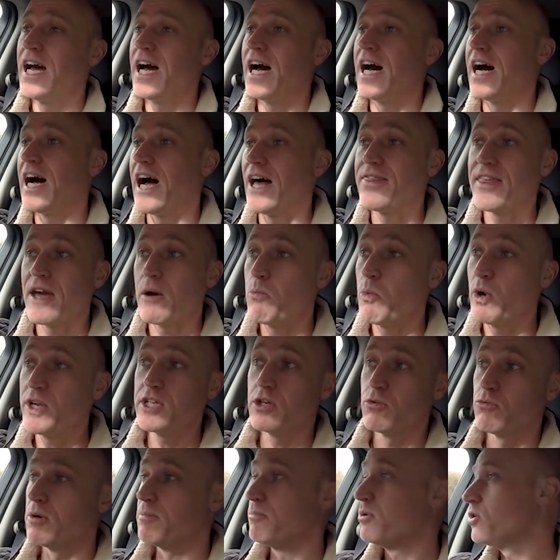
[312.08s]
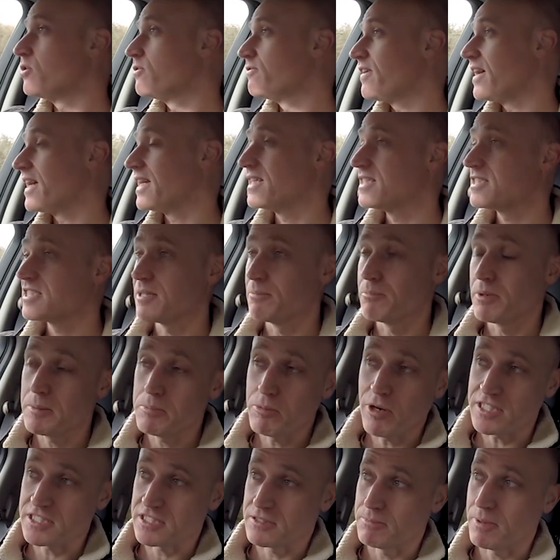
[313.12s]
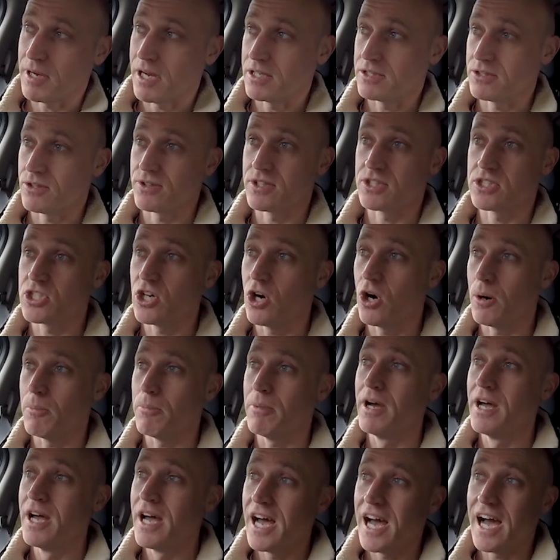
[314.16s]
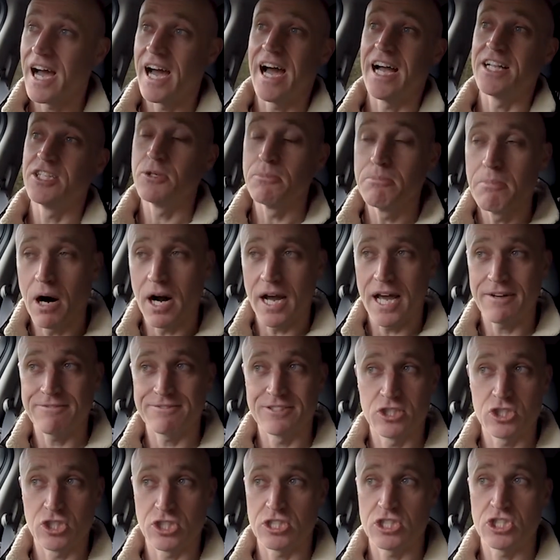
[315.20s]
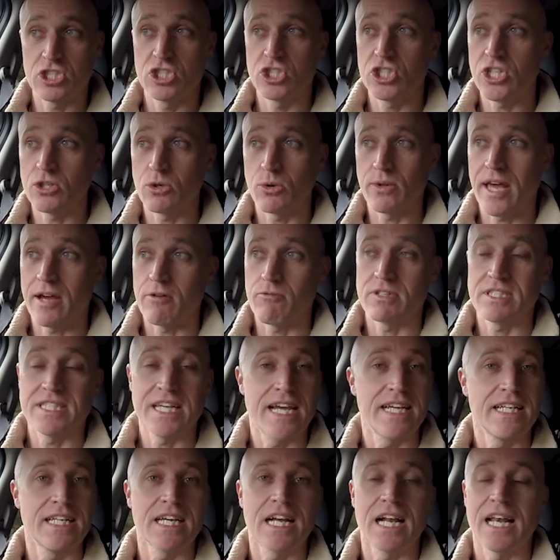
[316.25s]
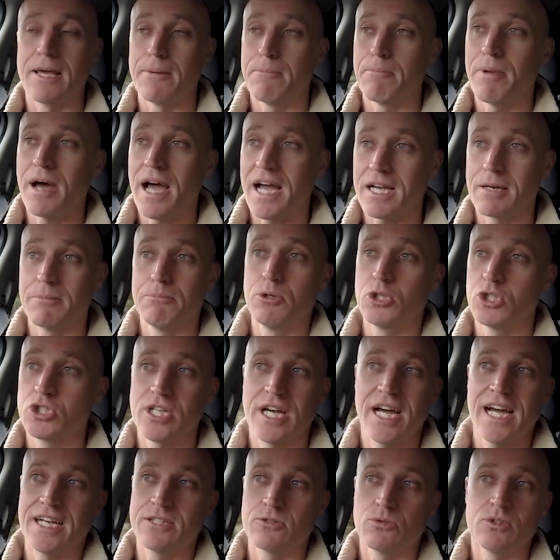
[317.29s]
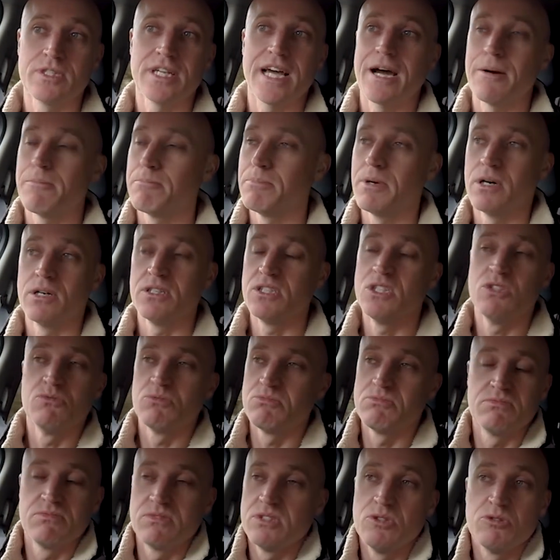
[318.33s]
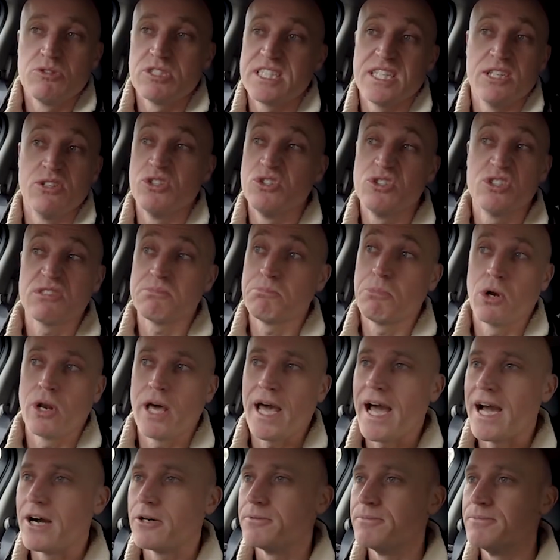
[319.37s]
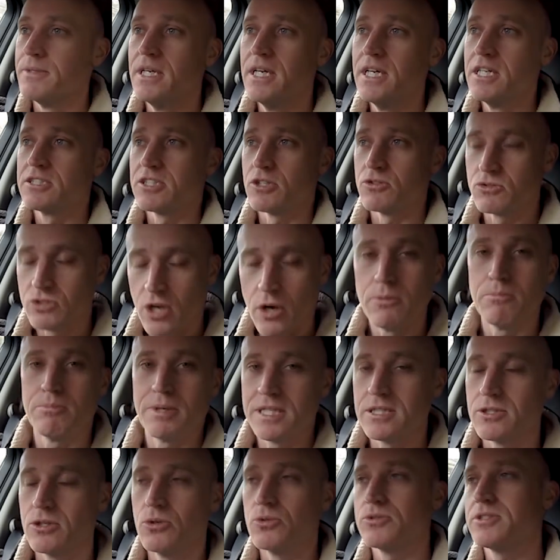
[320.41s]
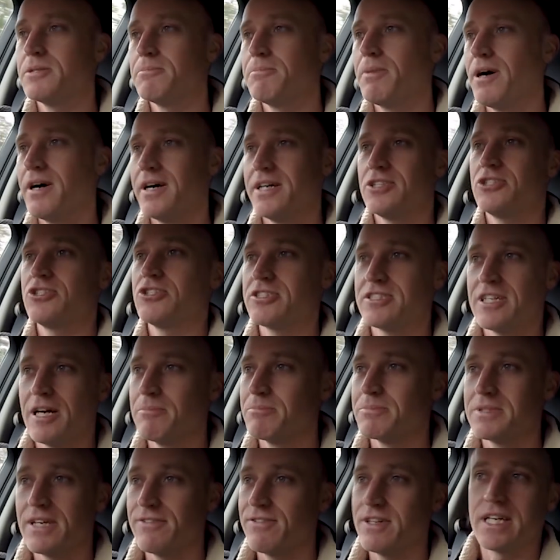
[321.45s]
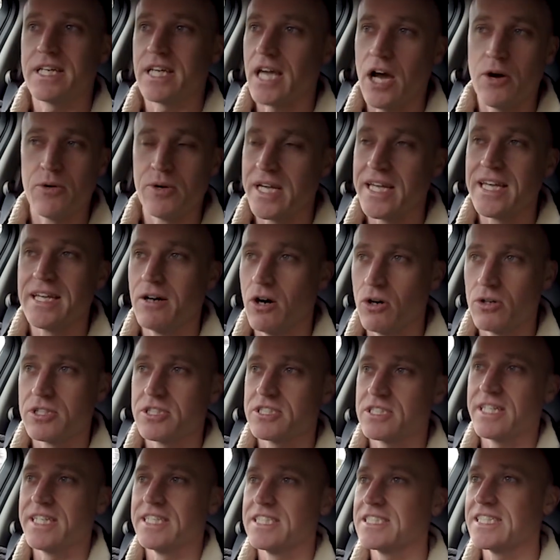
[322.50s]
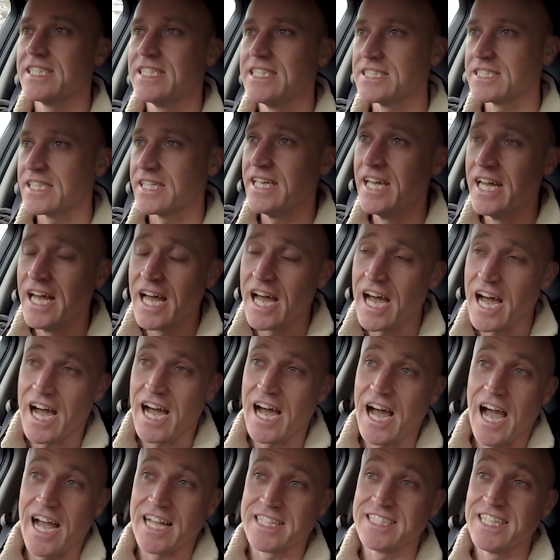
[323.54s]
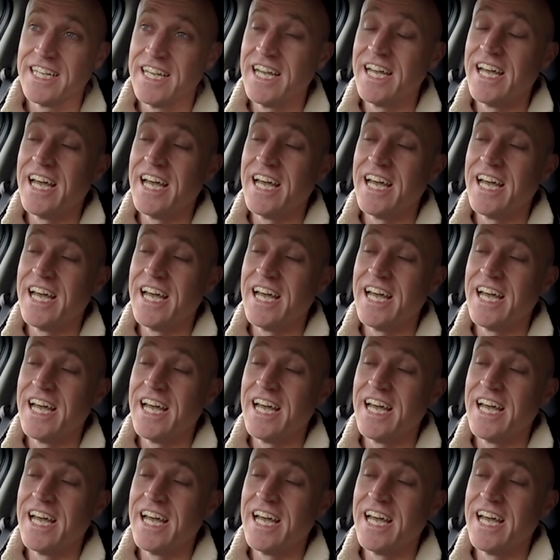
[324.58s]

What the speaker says: And then when you remove it, simply press the button on the top, and you might have to just jiggle that retaining clip back and push the handle down, but you just pull it out. So don't be daunted by it. Just give it a go. Honestly, it's easy. And